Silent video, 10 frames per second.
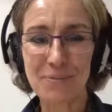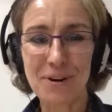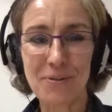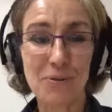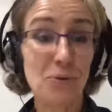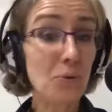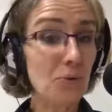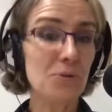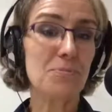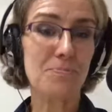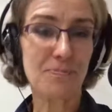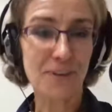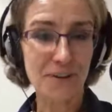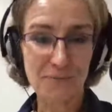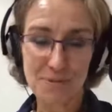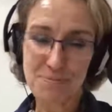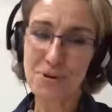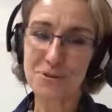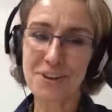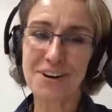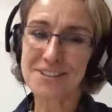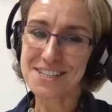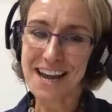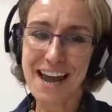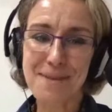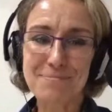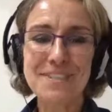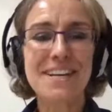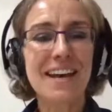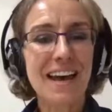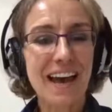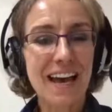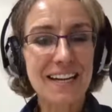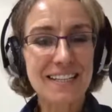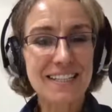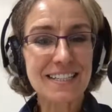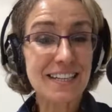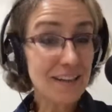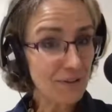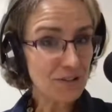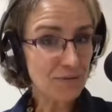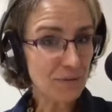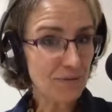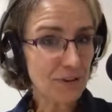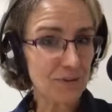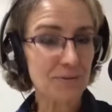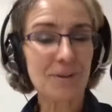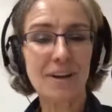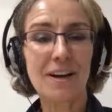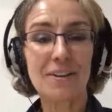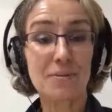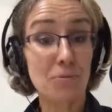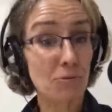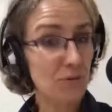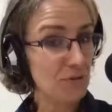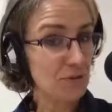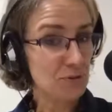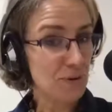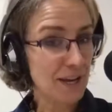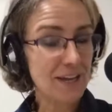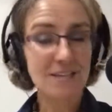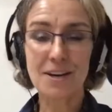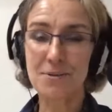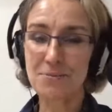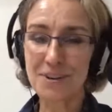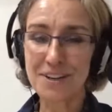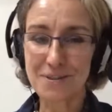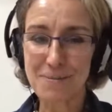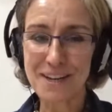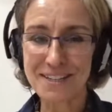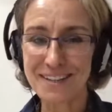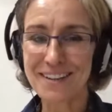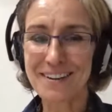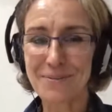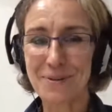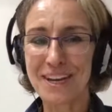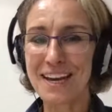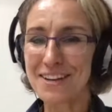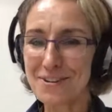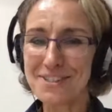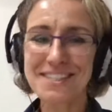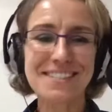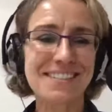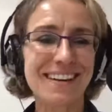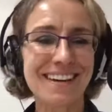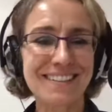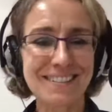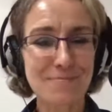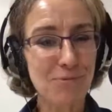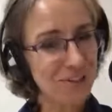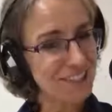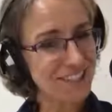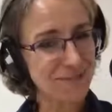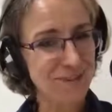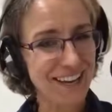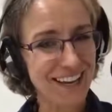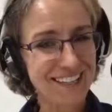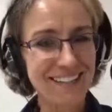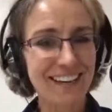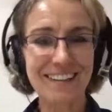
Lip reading: we're on all the favourite podcast apps, and leave us a review. The more reviews we get, hopefully, the better we get noticed and the more listeners we get. And